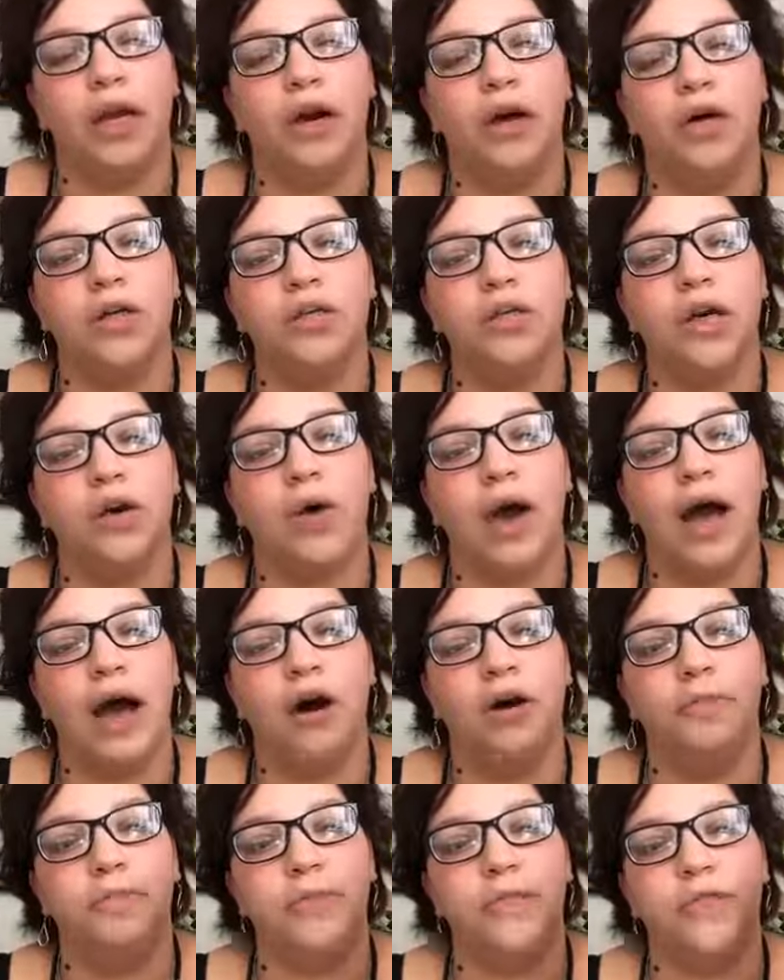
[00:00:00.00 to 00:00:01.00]
It also
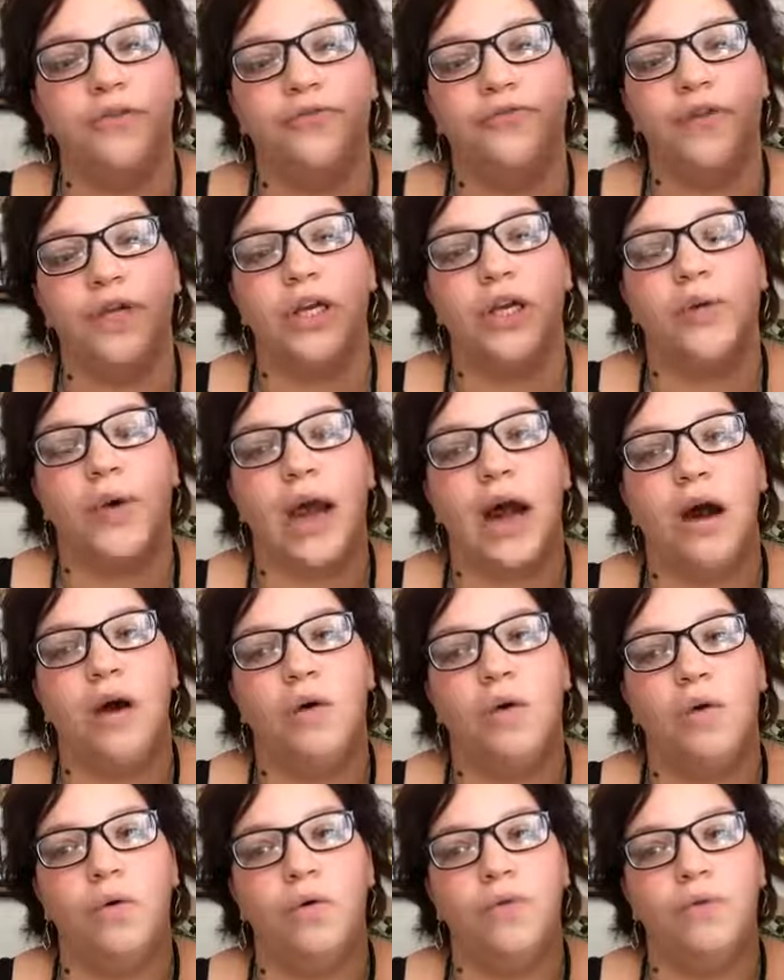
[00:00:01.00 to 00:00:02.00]
helps to figure
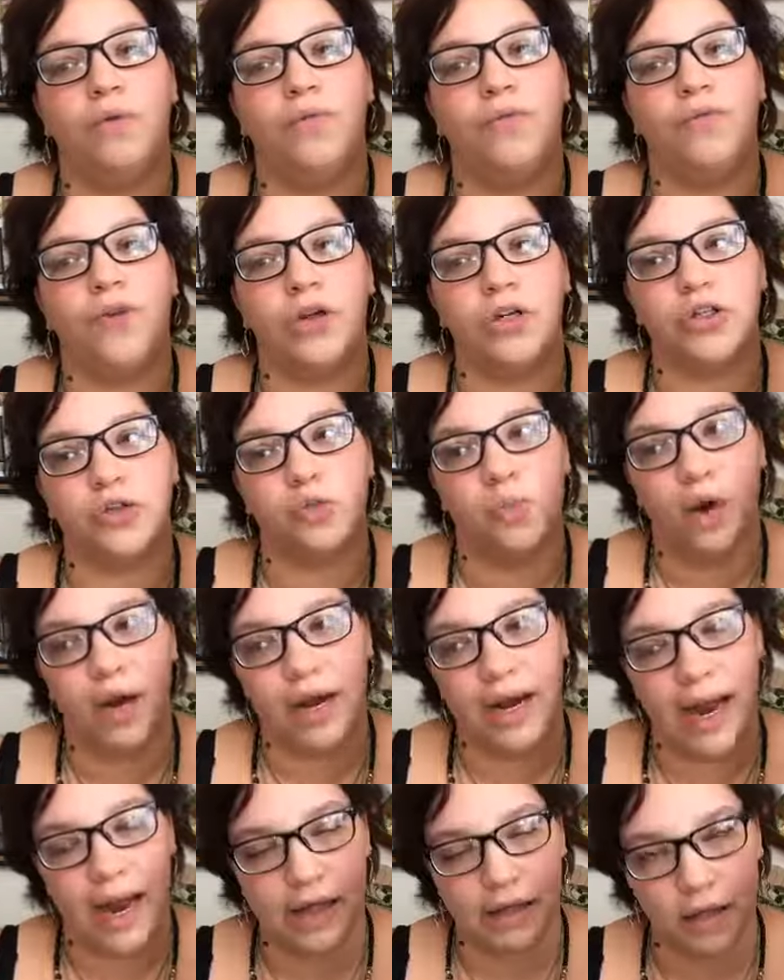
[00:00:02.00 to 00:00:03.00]
out first
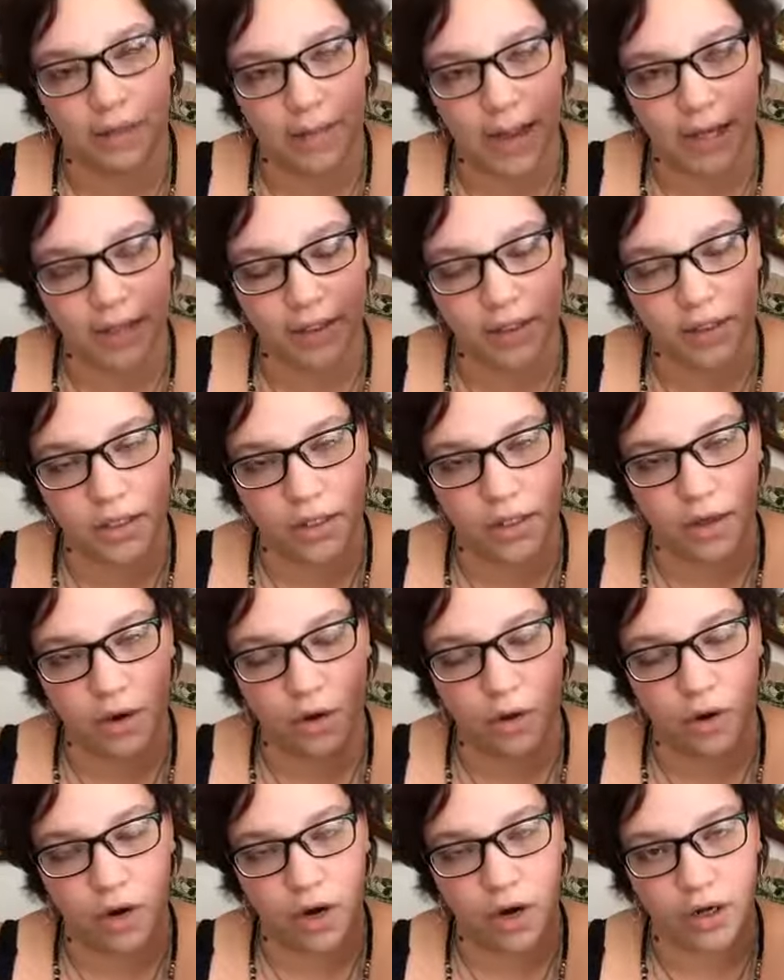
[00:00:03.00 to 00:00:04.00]
what element
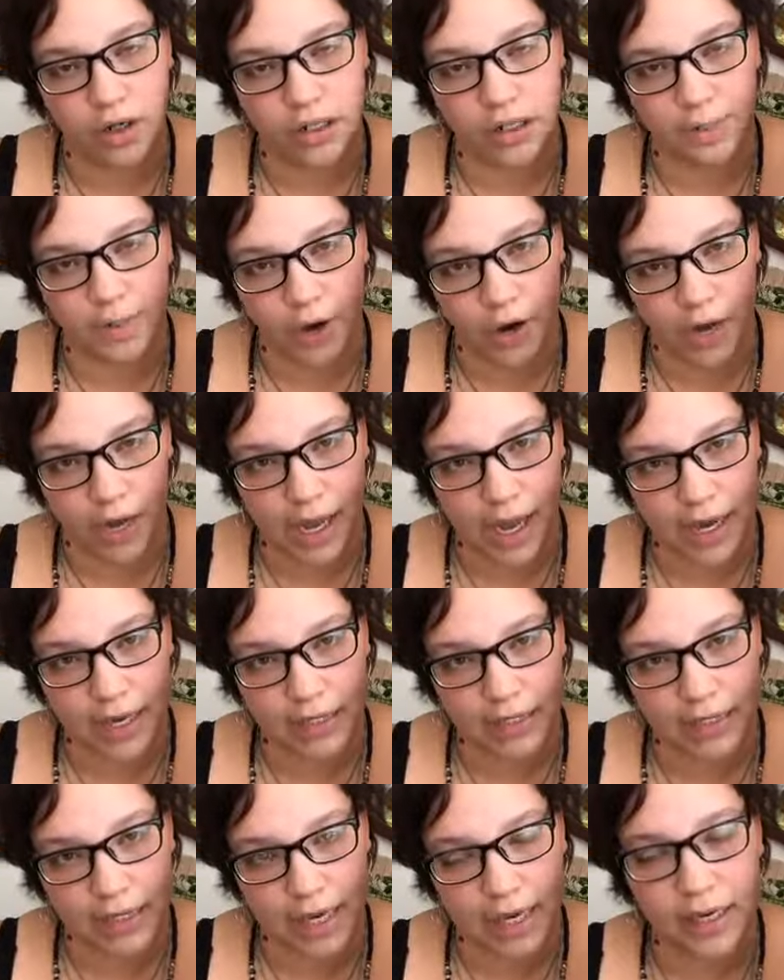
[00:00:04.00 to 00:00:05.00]
your spirit guide
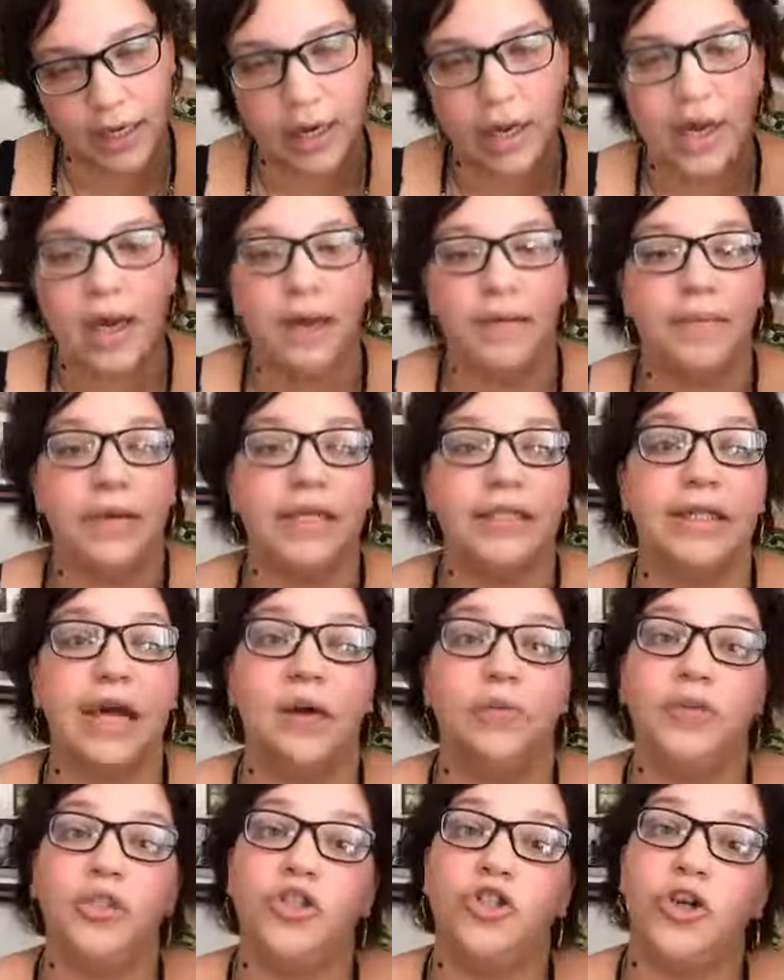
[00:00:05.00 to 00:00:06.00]
is in, because
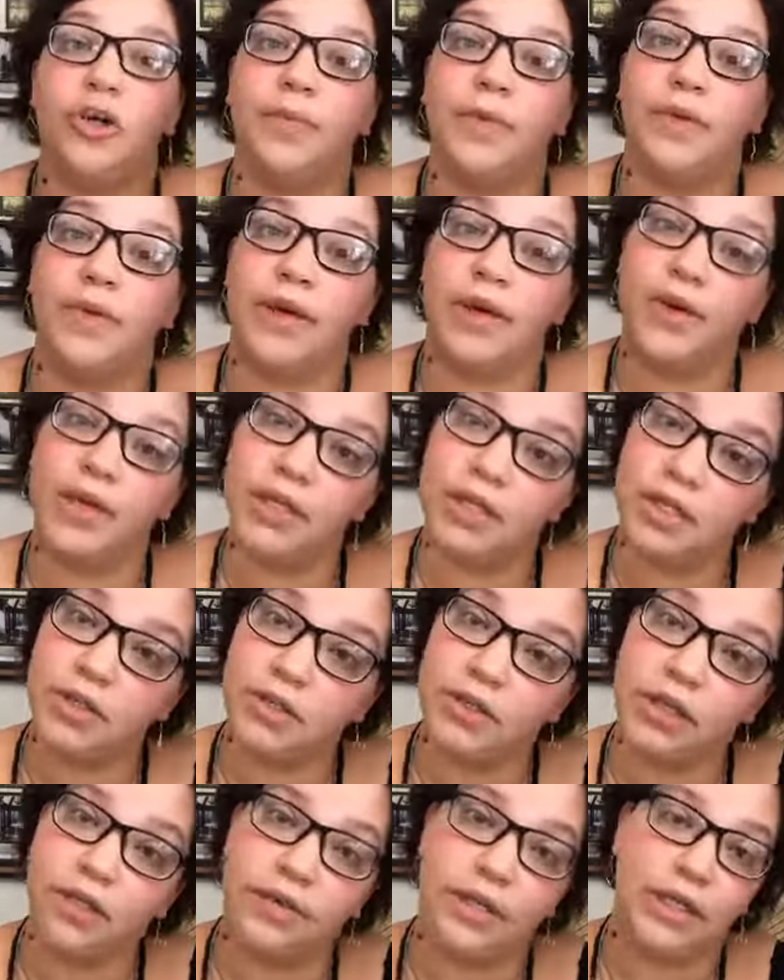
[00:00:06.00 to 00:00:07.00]
that will determine what
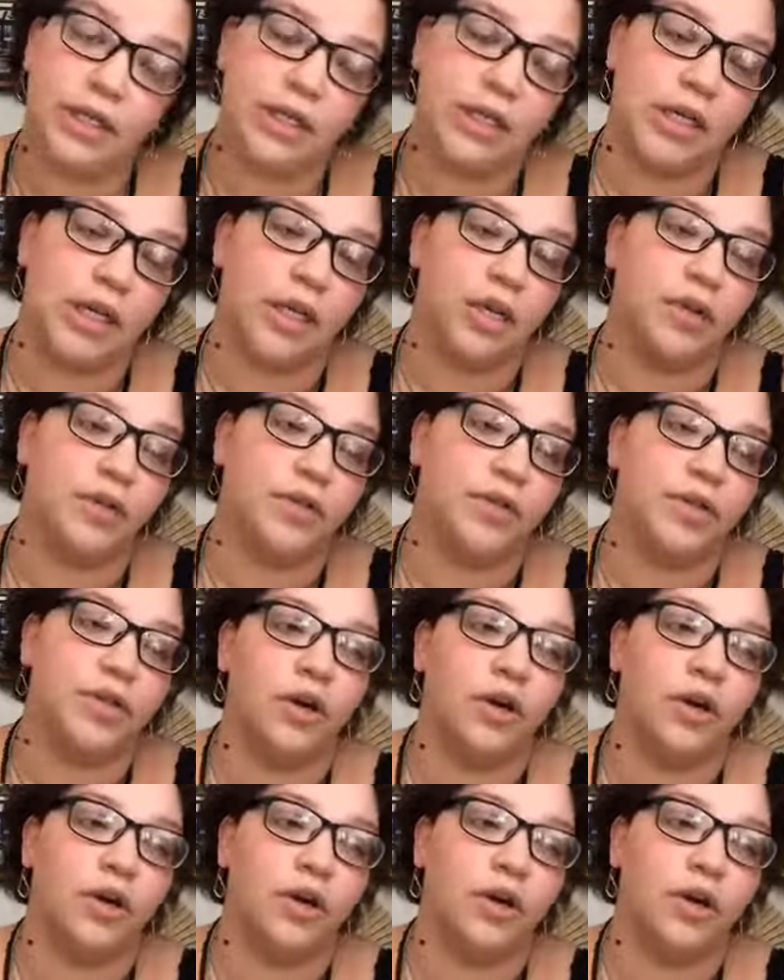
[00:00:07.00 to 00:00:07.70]
crystal you need to use.